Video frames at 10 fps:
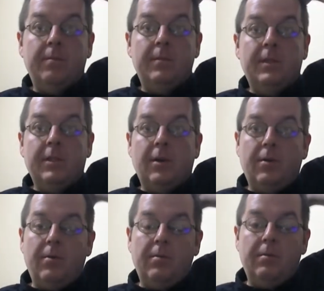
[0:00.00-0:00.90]

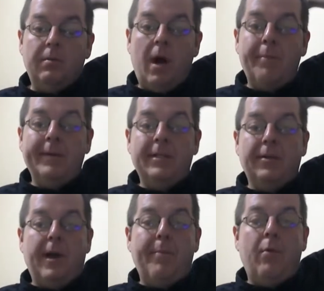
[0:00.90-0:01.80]
So up
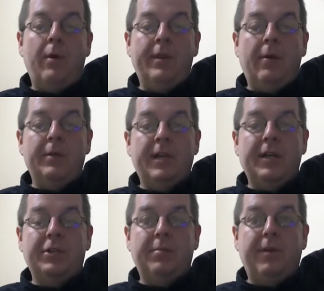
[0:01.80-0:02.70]
until that point, that was
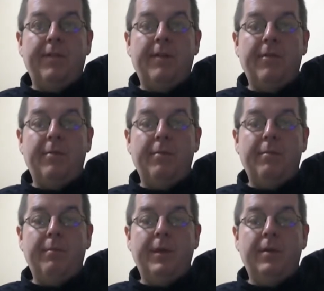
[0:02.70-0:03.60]
actually my
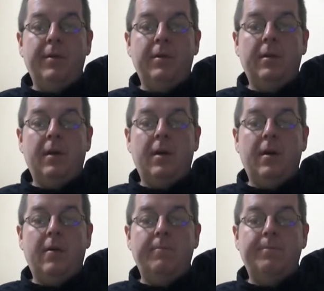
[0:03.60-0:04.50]
favorite meal.
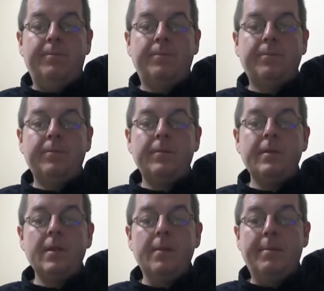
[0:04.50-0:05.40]

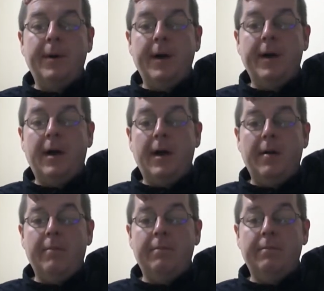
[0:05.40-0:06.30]
But
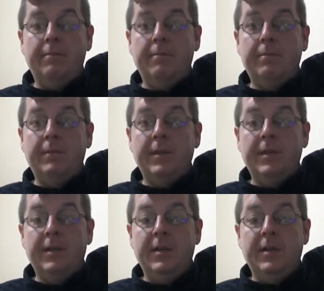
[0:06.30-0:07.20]
I'm
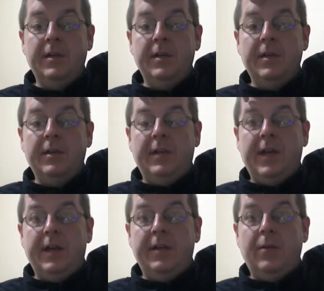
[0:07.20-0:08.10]

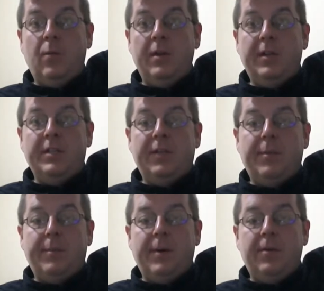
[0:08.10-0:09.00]
getting to one that's
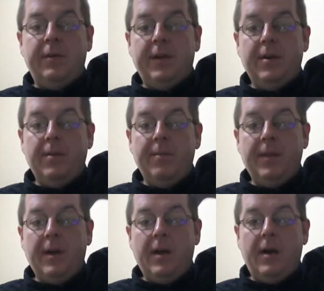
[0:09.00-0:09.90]
even better later.
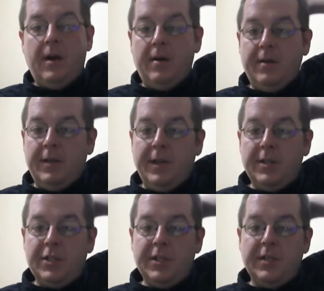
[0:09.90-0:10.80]
The
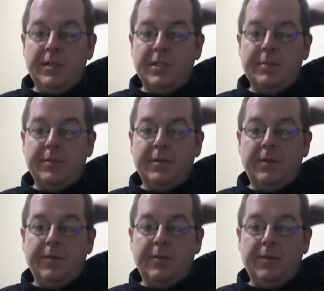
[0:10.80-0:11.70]
hit, shit, and split
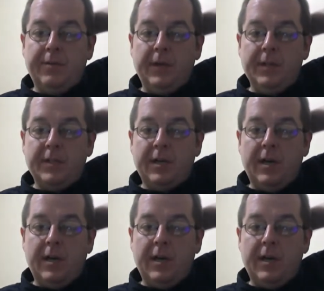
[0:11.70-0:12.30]
of the Ribfest.